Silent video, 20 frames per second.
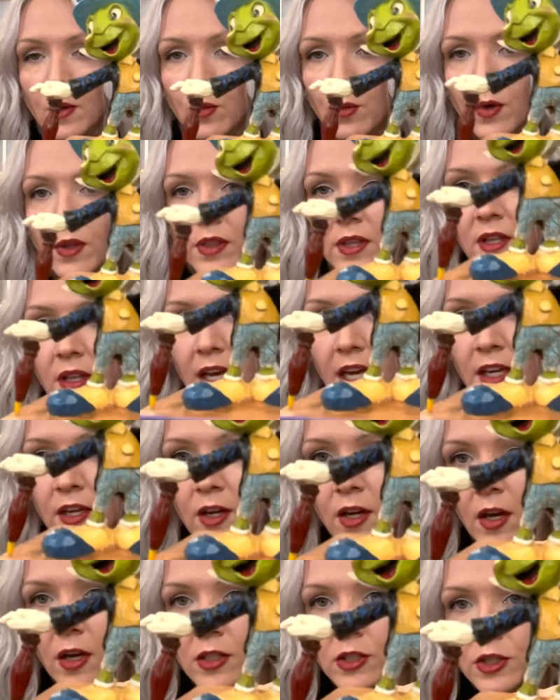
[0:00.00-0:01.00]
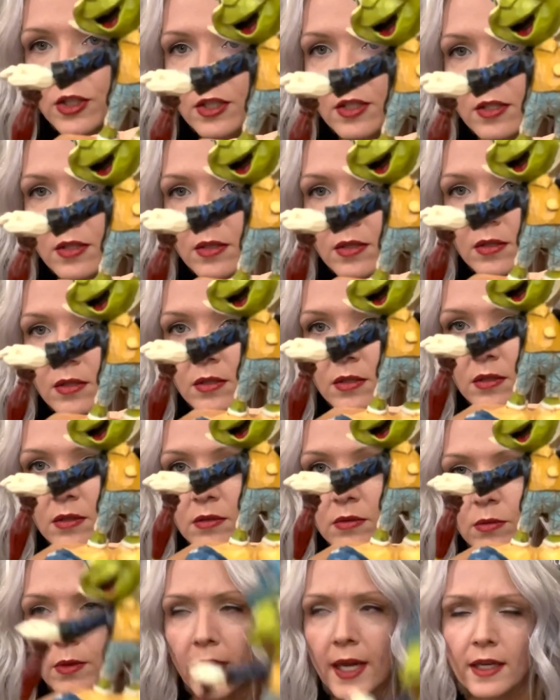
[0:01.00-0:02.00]
With the Let Your Conscience,
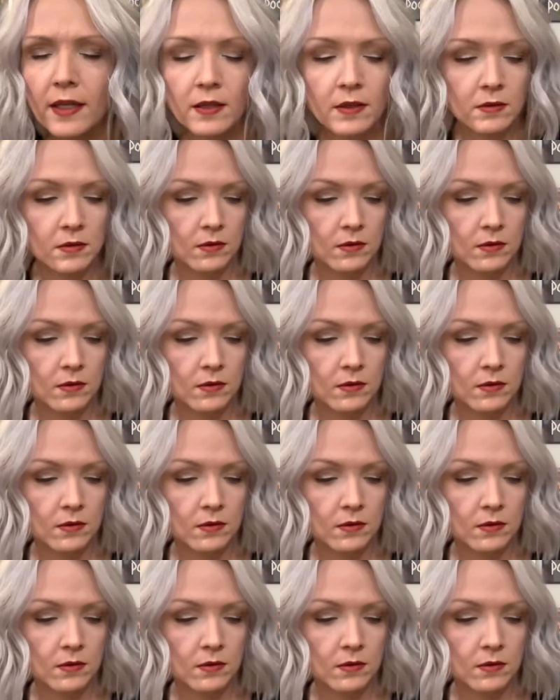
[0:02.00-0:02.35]
wait.